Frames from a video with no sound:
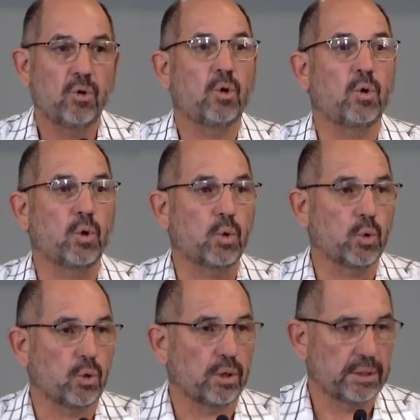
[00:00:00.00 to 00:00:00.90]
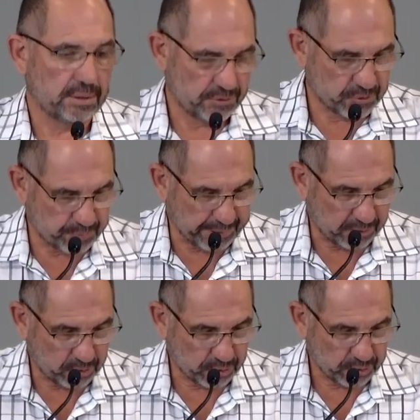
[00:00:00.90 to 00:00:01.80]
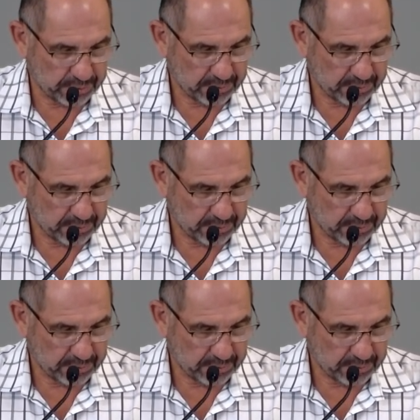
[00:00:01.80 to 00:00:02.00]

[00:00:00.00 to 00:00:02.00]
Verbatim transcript: all speech